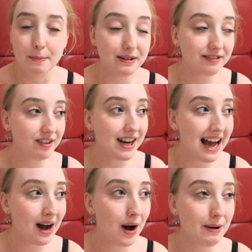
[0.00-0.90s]
But for
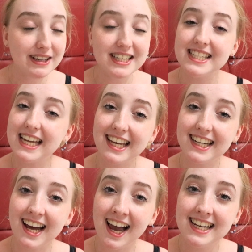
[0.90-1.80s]
now, I'm gonna say
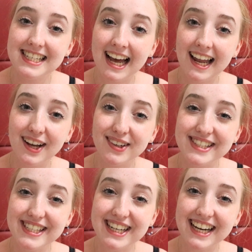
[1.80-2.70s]
goodnight and I'll
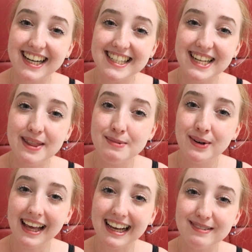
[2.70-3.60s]
see you guys in the morning.